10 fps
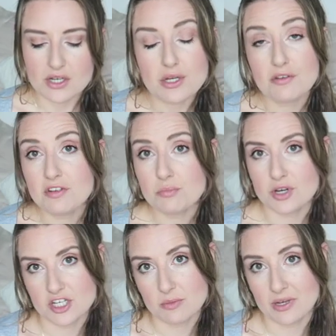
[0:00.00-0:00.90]
don't feel
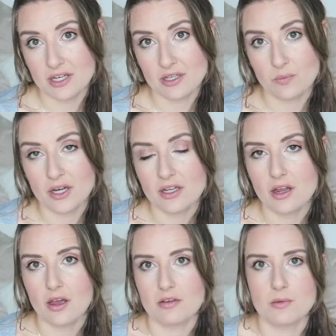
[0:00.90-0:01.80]
pressured by anyone.
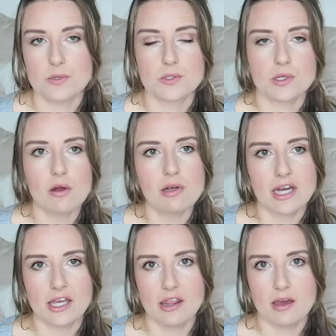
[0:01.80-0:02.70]
I was so
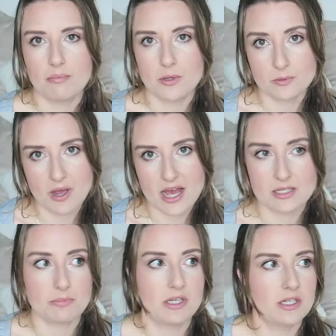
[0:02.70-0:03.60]
lucky that both my
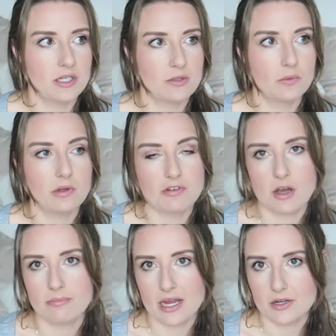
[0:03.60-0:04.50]
husband and all of
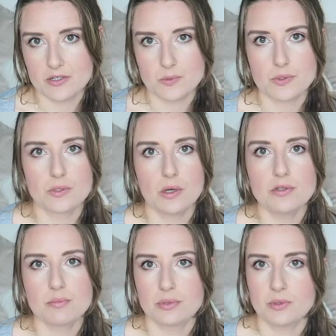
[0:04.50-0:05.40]
our parents were so
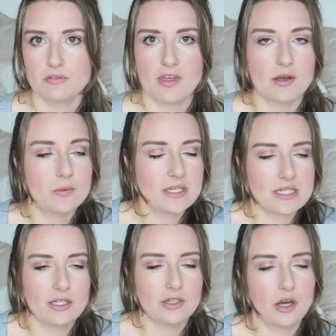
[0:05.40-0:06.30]
supportive. They always
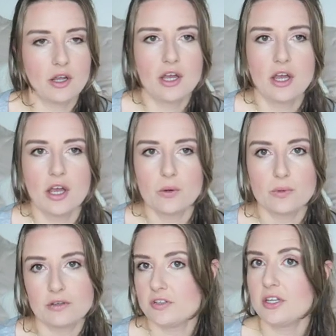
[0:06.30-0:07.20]
said, you know,
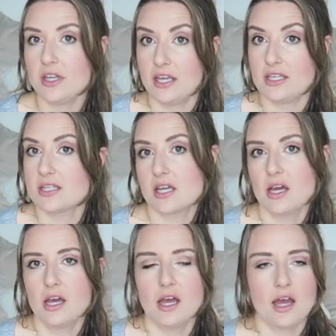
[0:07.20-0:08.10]
whatever you need.
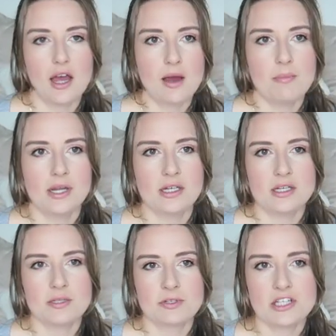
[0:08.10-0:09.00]
And
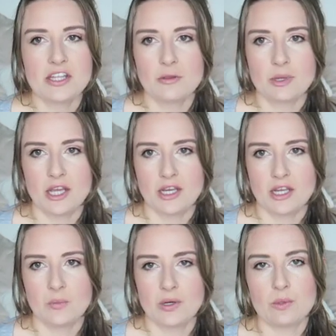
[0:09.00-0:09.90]
especially at the
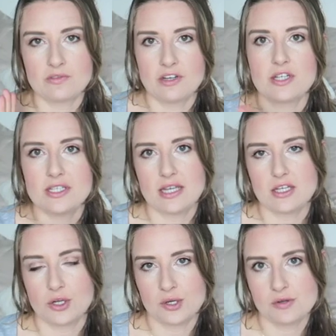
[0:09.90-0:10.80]
beginning when I was very
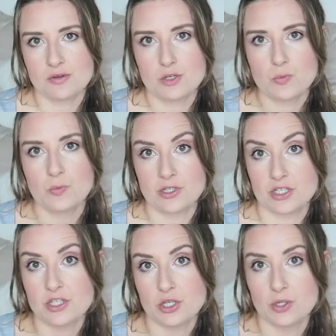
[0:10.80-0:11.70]
set on
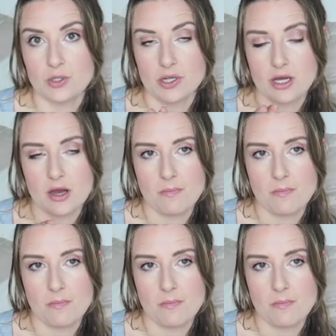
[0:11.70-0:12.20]
wanting to